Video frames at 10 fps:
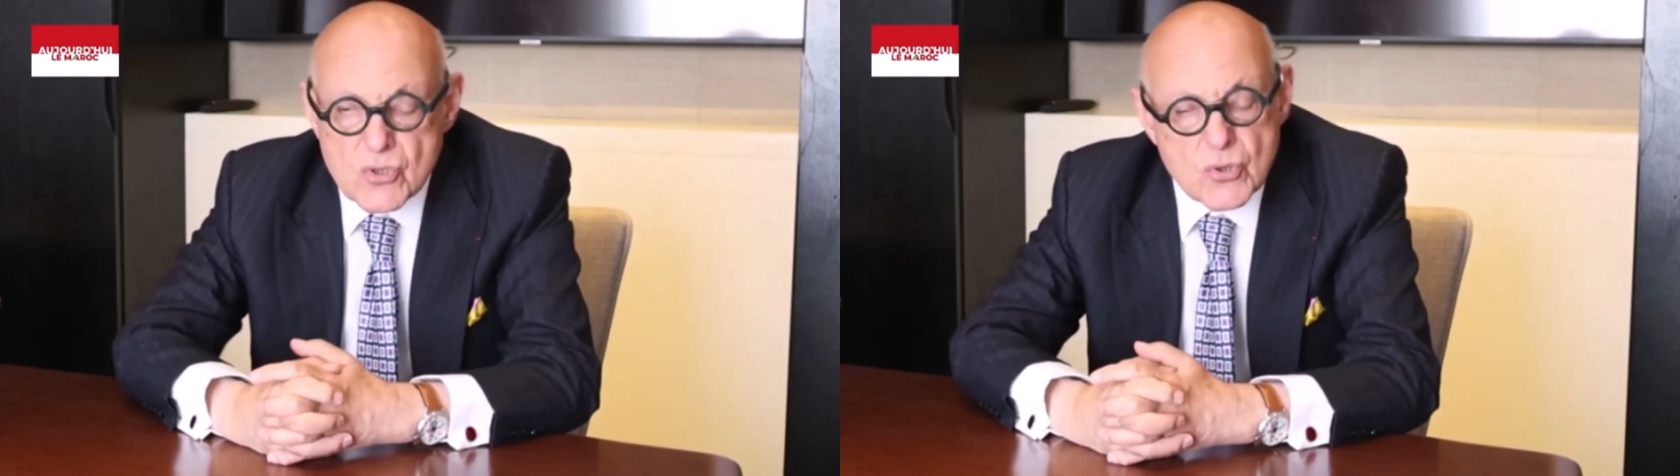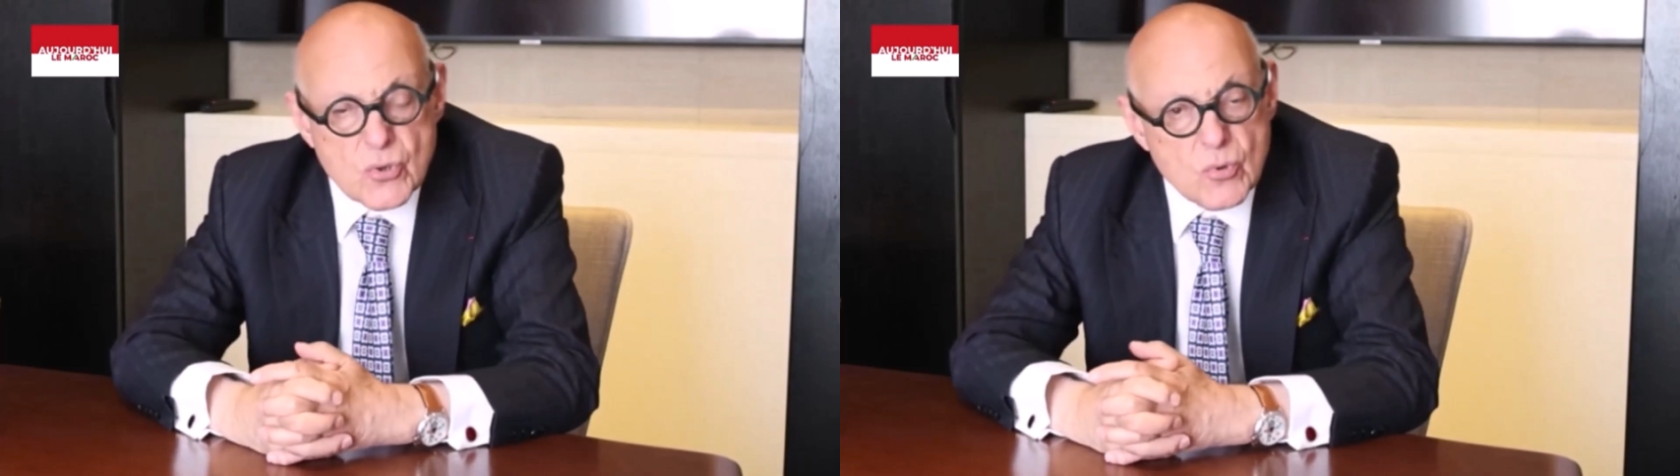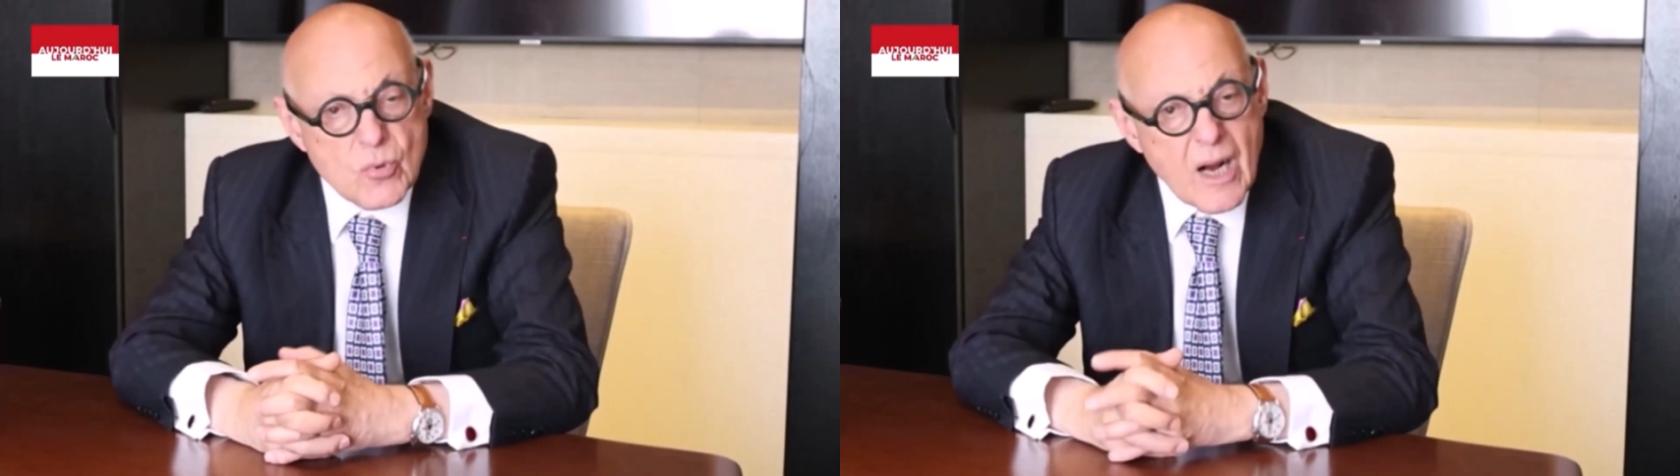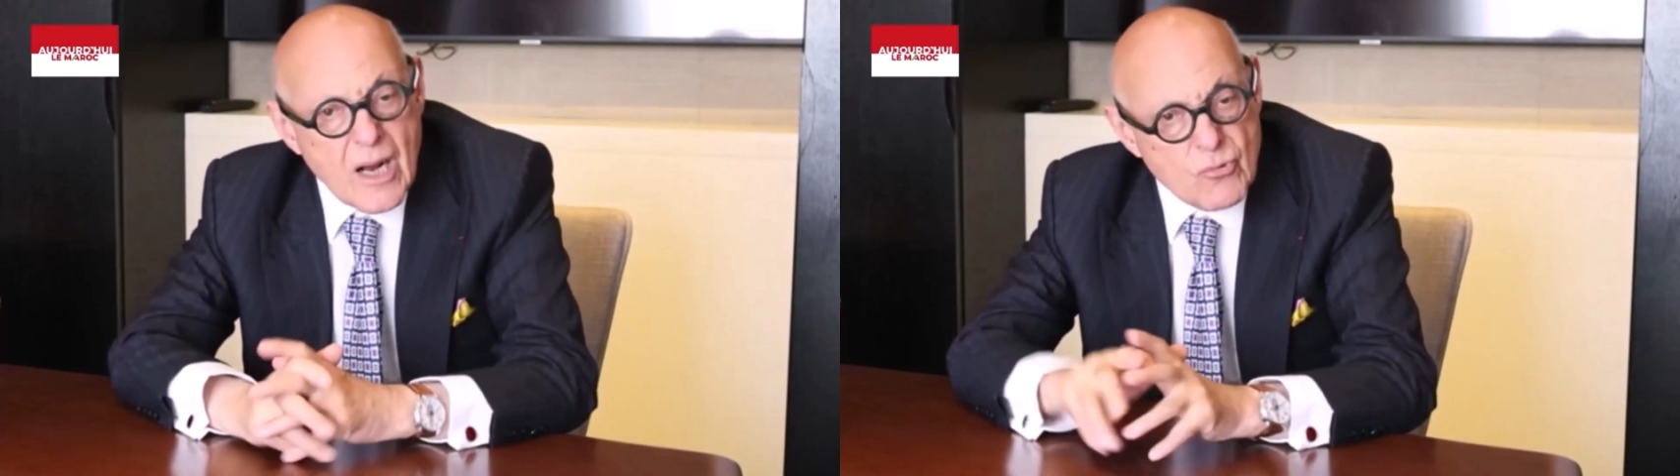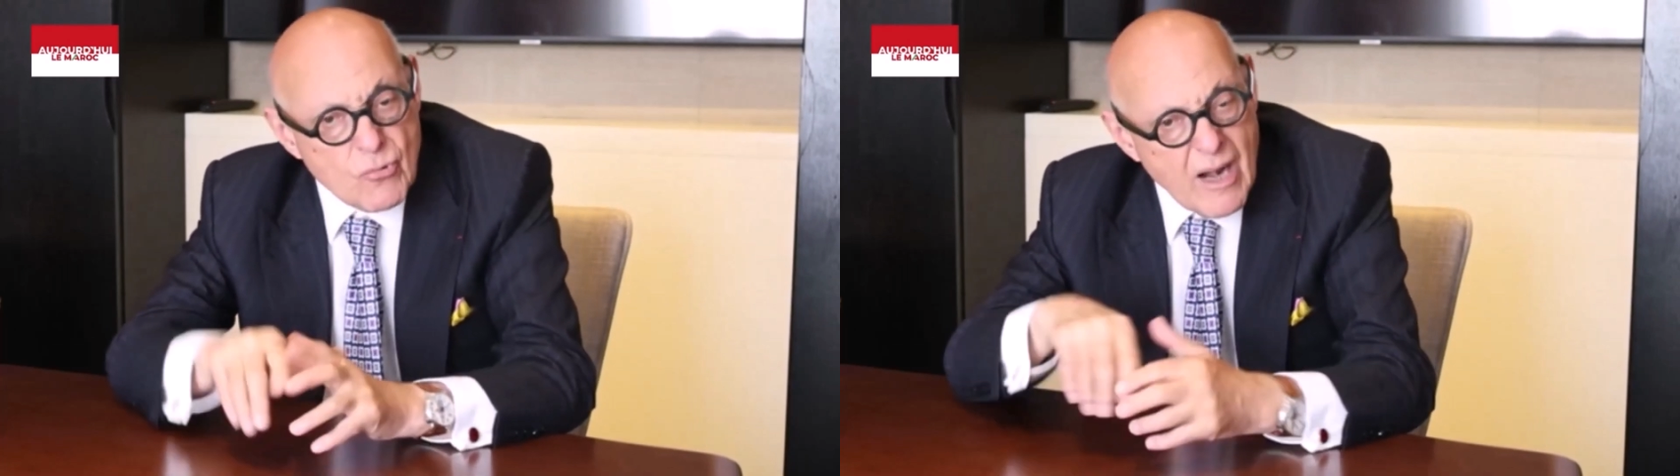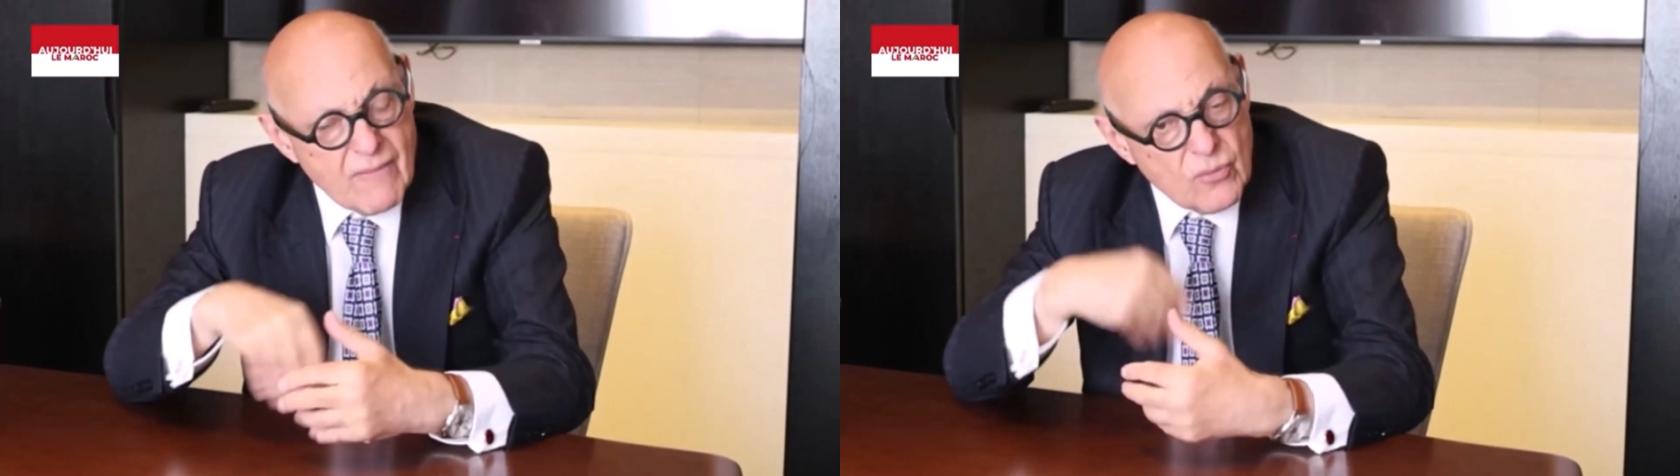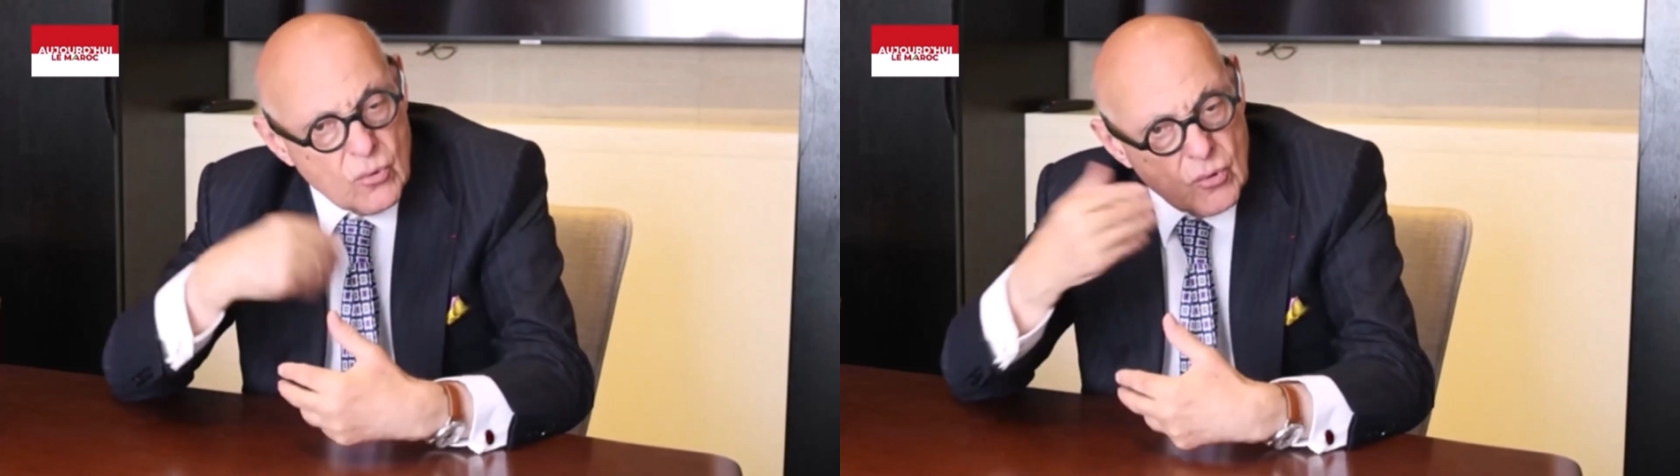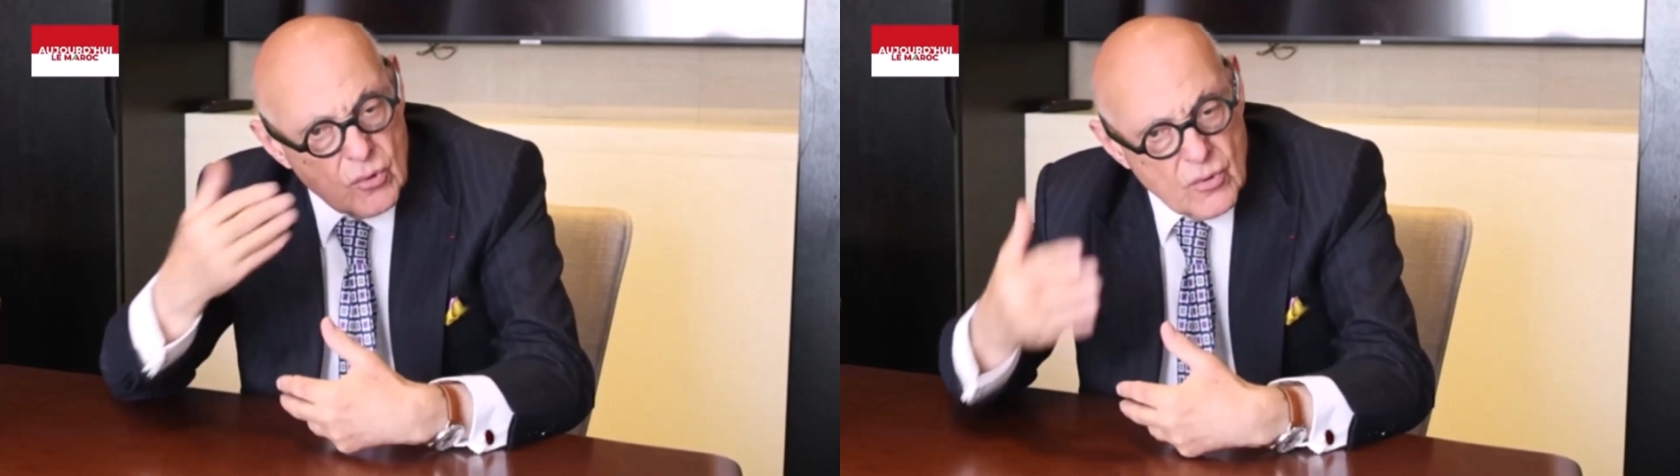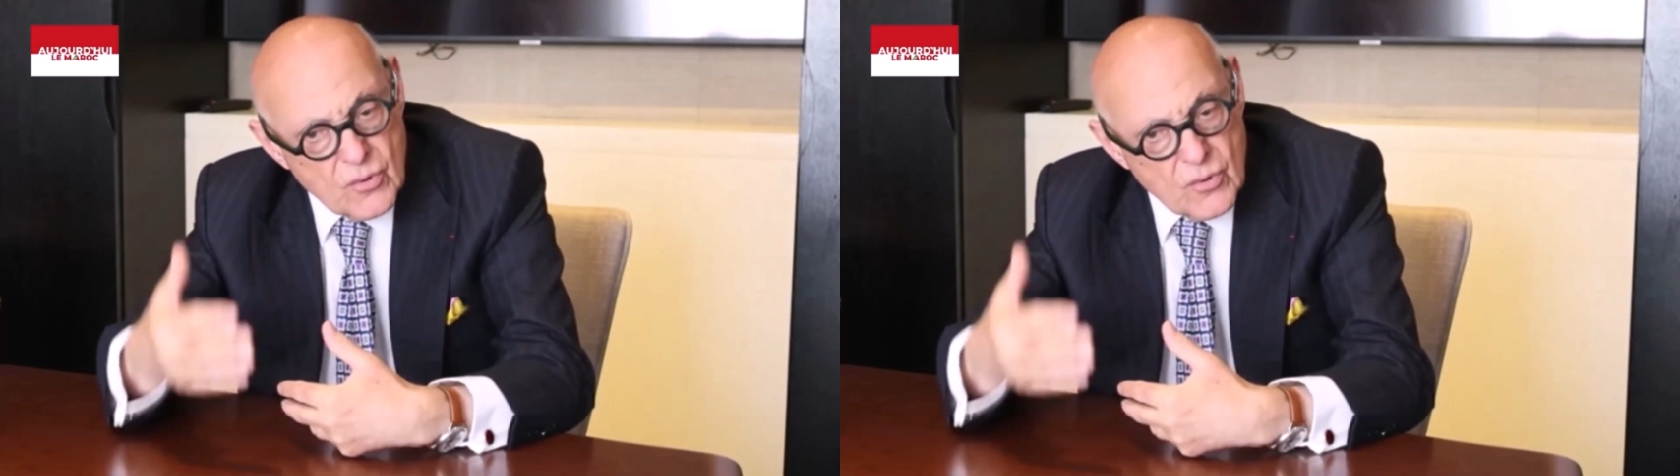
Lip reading: to unravel